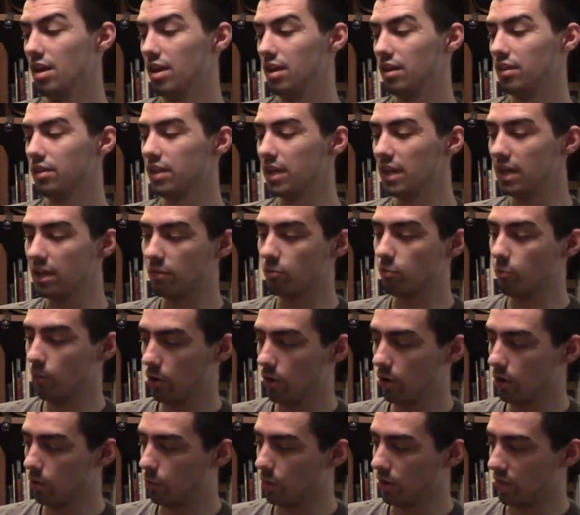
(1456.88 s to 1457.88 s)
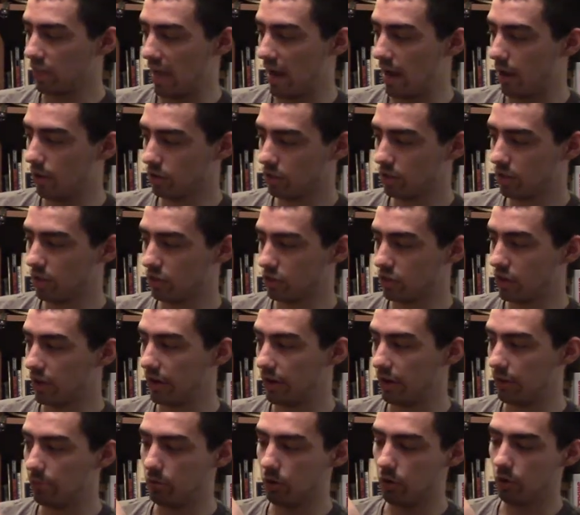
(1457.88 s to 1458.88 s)
These were without the
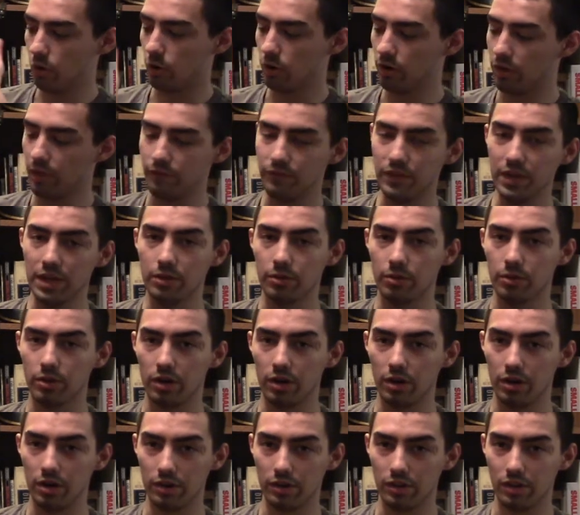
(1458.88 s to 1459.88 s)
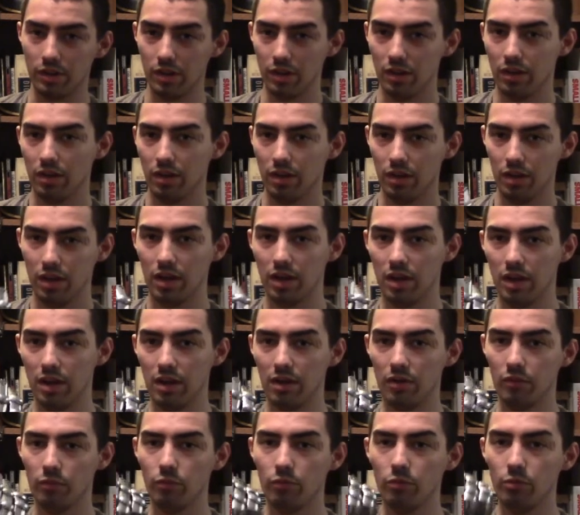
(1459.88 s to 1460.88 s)
thumb or the finger guards,
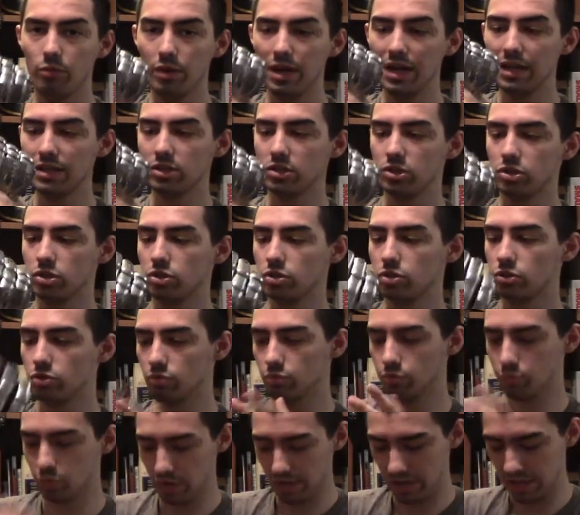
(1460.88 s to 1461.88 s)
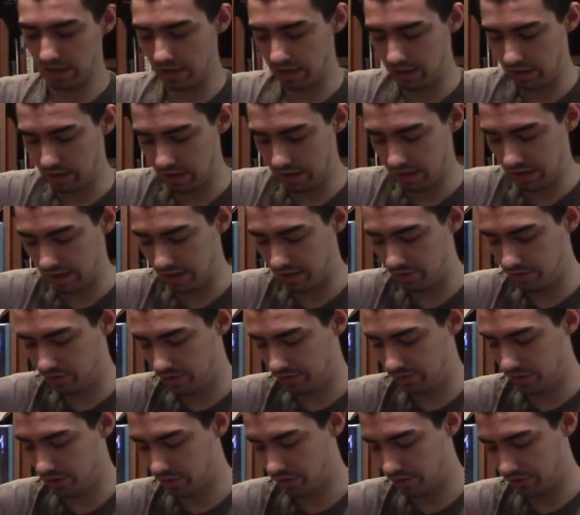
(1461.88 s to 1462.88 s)
and which, well, I don't
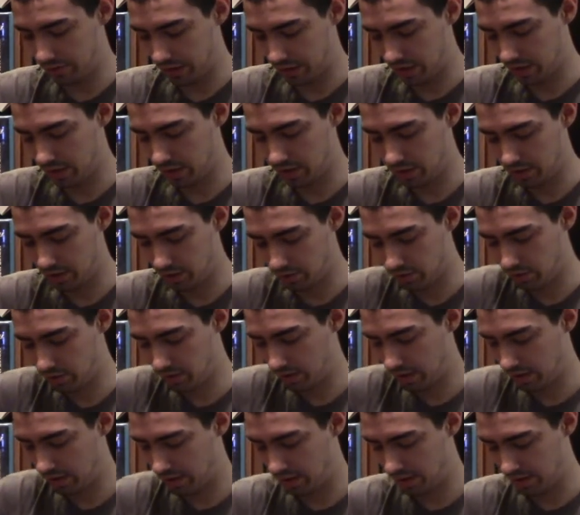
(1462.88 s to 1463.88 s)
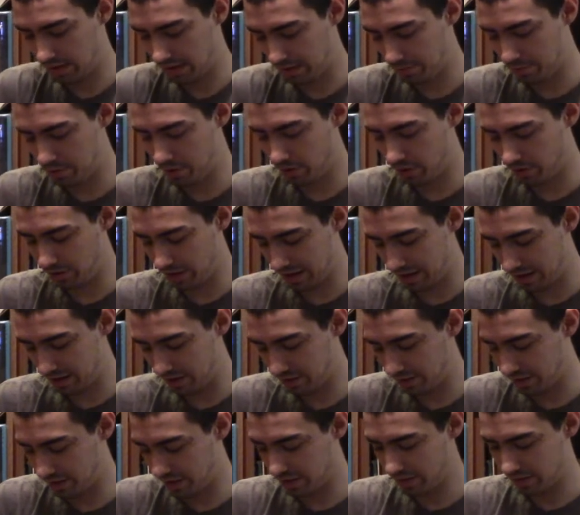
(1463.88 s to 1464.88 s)
even know if I can get a good example out
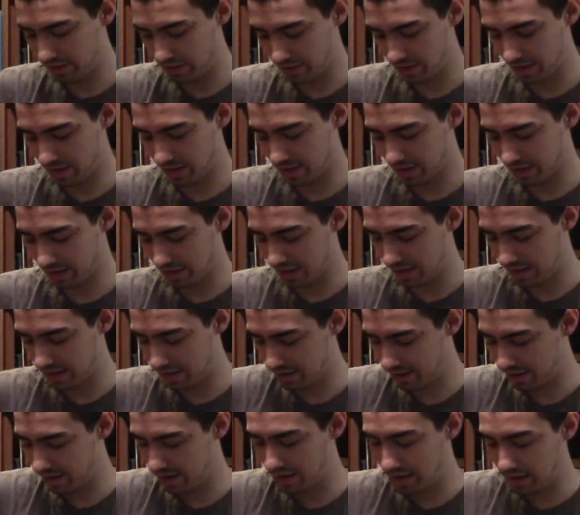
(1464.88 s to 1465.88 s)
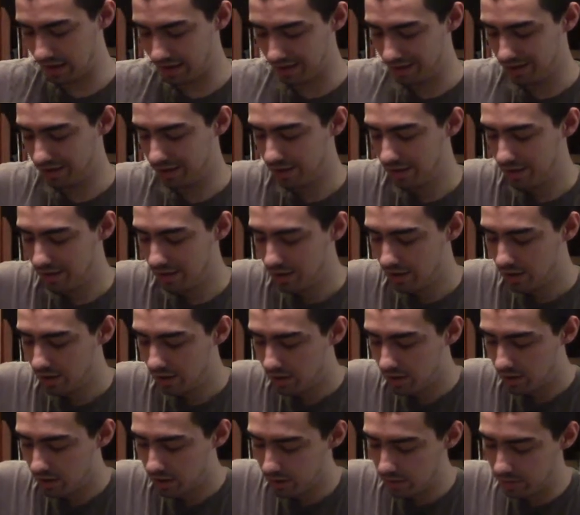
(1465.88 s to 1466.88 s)
of this like that.
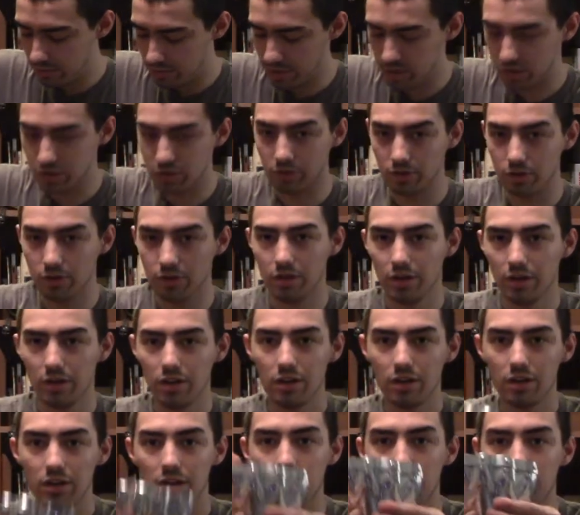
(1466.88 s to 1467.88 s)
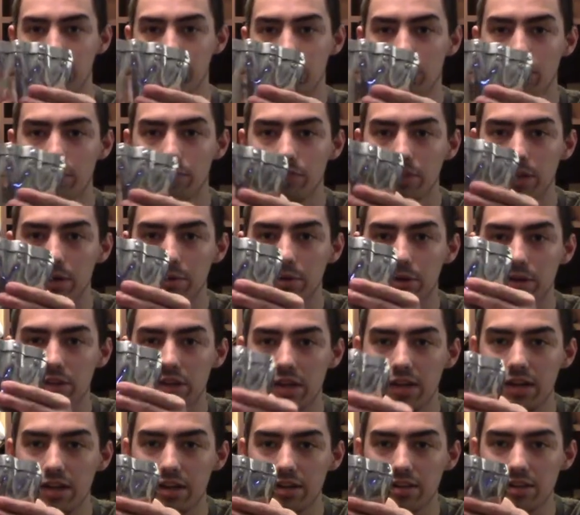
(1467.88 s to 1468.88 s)
Let me show you. Because in truth, they would
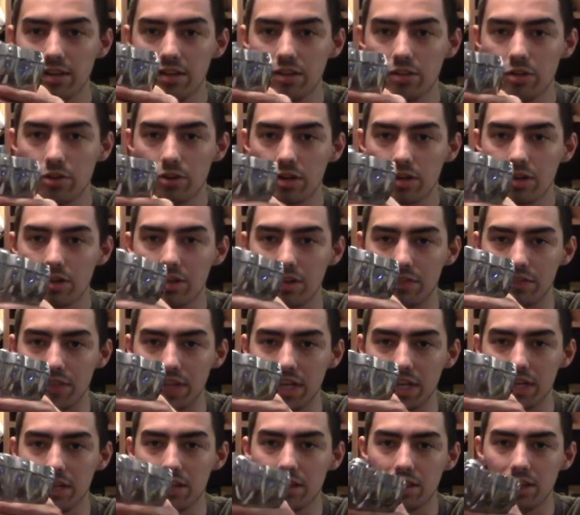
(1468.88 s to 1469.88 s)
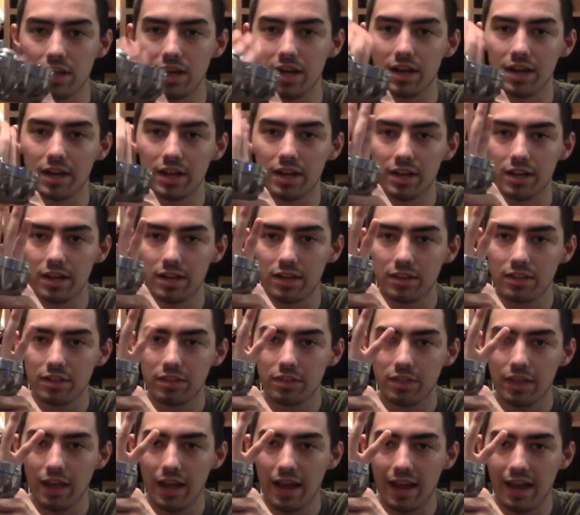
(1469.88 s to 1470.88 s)
technically look something like
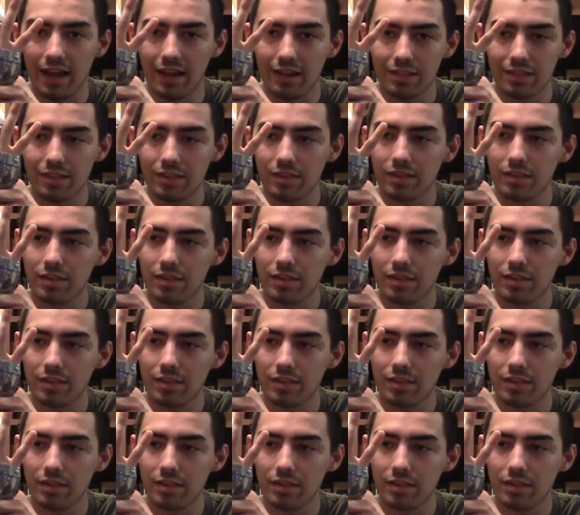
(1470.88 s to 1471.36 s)
that.